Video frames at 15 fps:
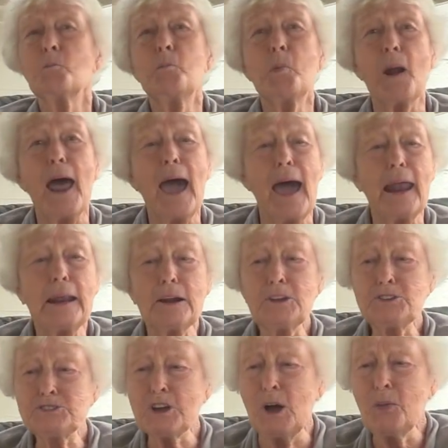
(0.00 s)

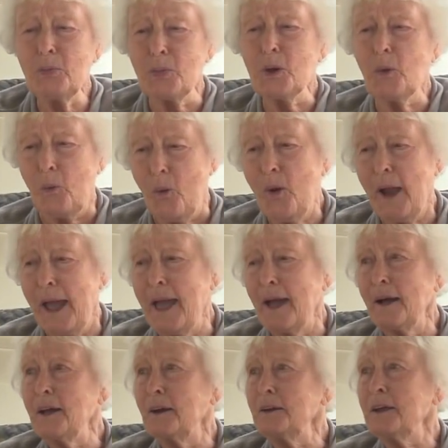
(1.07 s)
Bridles on the
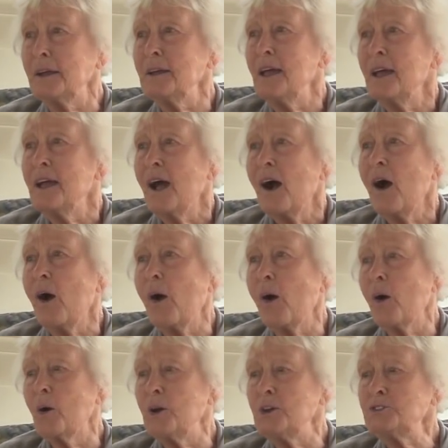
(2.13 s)
ground,
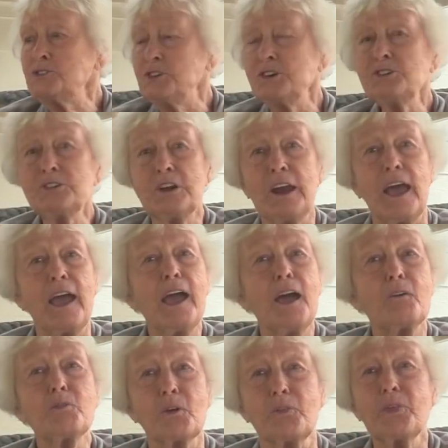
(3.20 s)
harnesses and
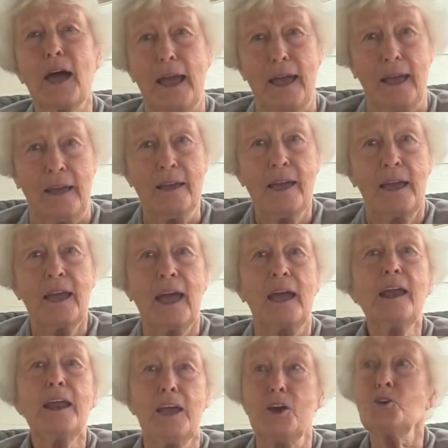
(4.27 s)
everything.
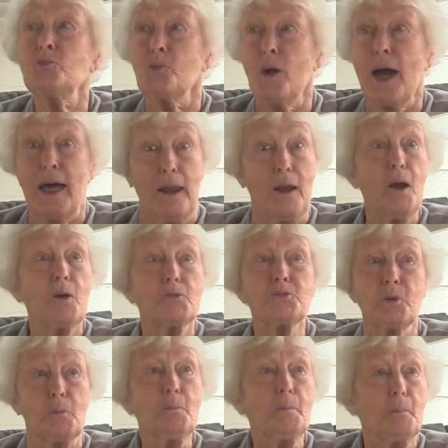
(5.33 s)
And he was right
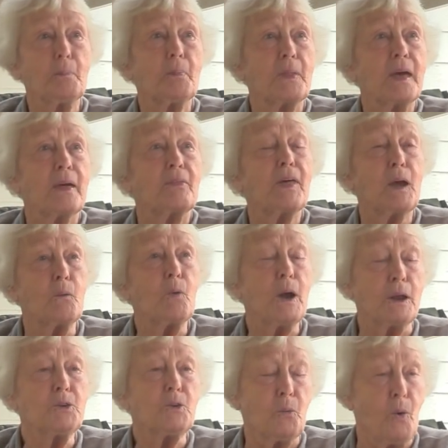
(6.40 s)
after them. They
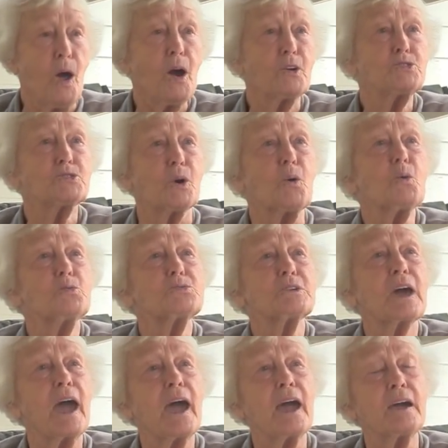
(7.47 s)
went to Roscoe
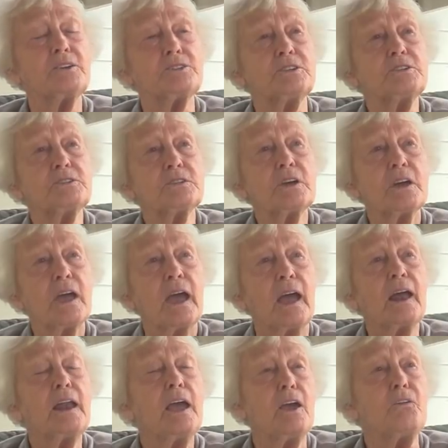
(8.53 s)
Skaggs's
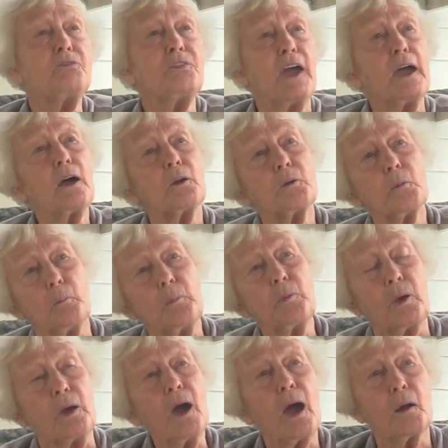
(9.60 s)
and he found them,
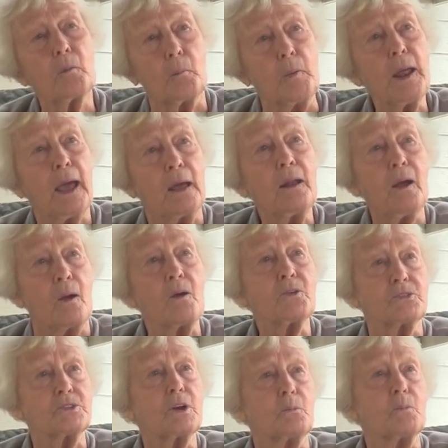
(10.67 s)
got them down there
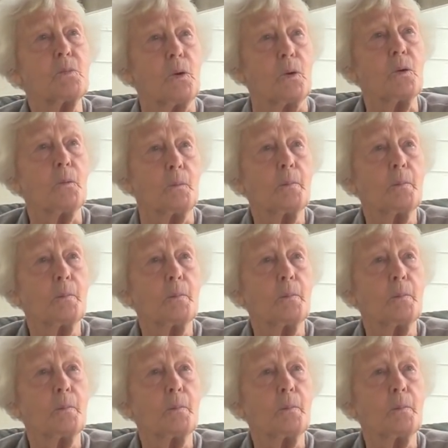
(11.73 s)
somewhere.